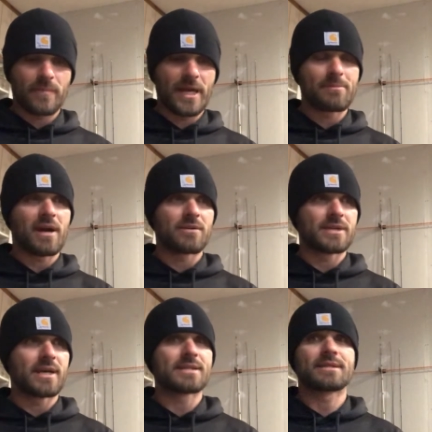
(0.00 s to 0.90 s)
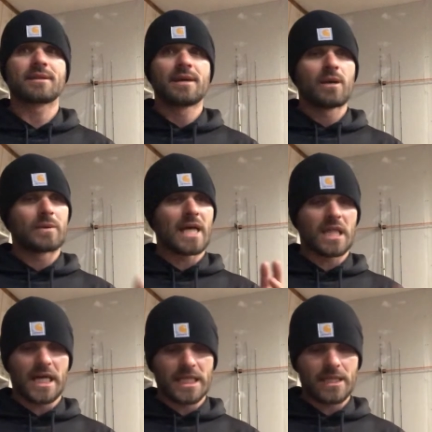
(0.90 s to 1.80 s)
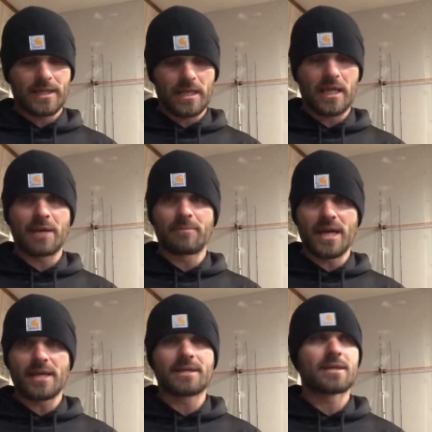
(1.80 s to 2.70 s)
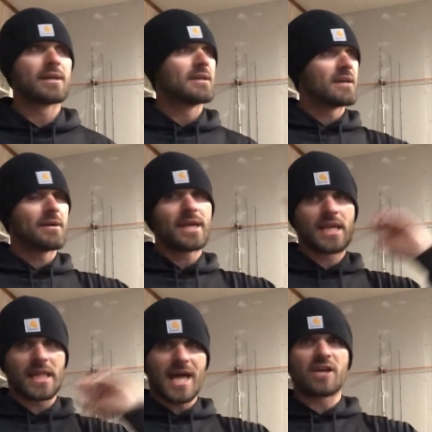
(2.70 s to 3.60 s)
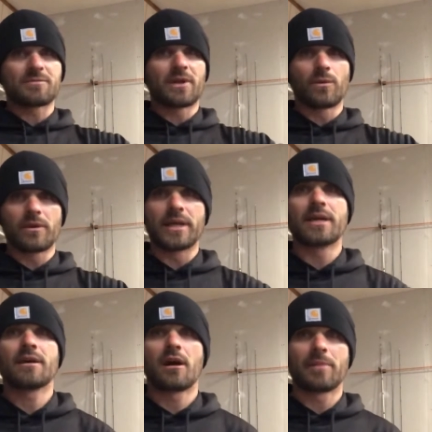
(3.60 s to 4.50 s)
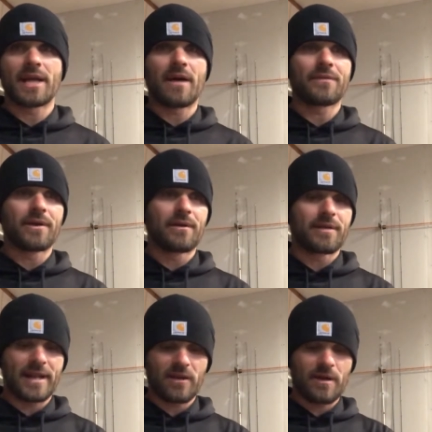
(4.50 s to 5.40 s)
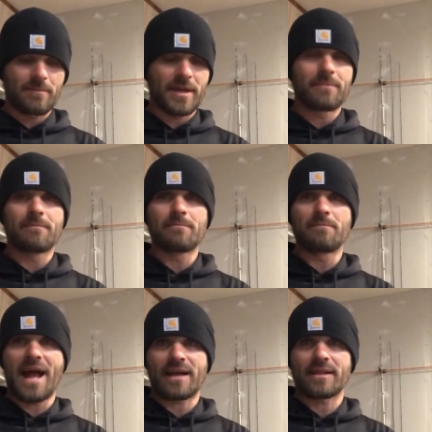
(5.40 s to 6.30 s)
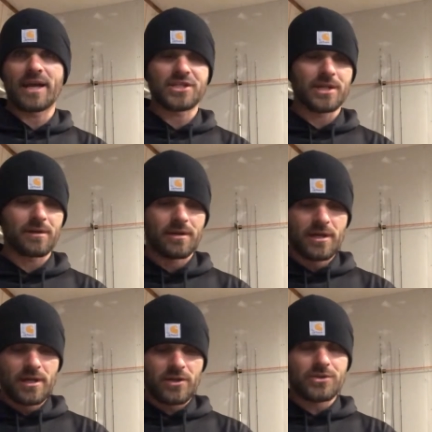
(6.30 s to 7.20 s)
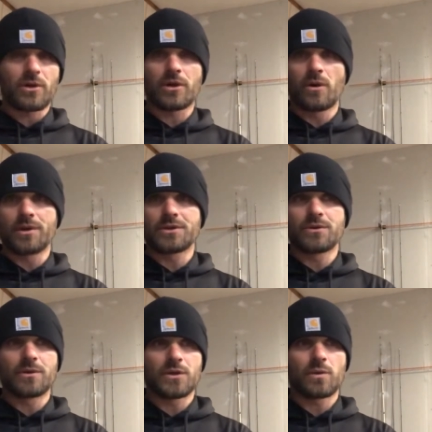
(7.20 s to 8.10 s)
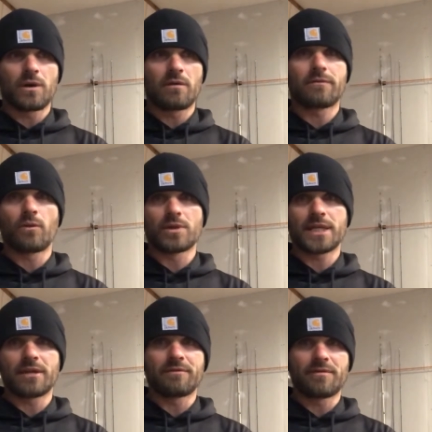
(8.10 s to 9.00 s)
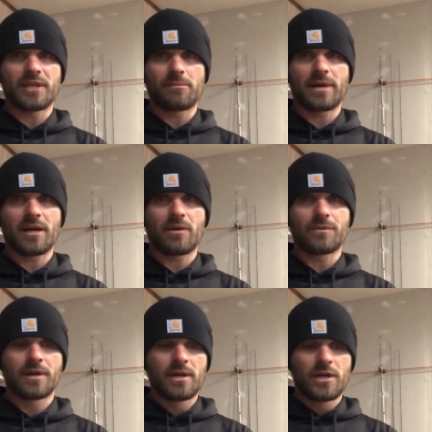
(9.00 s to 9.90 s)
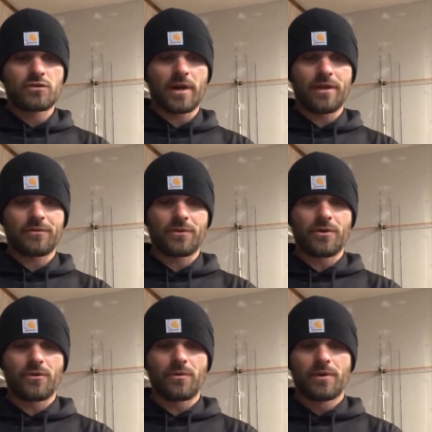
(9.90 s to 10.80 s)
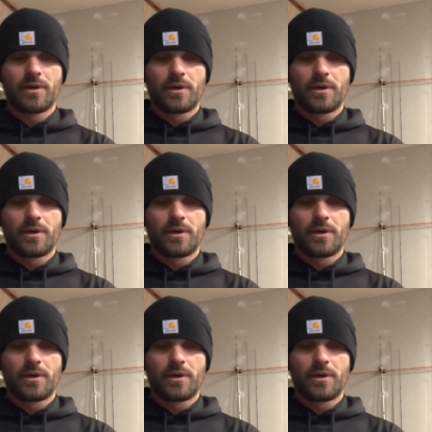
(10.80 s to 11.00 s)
8-pound test with that light bait, it allows me to really hum it out there, and I'm not backlashing. You start going to a 12, 14, or 15-pound trying to throw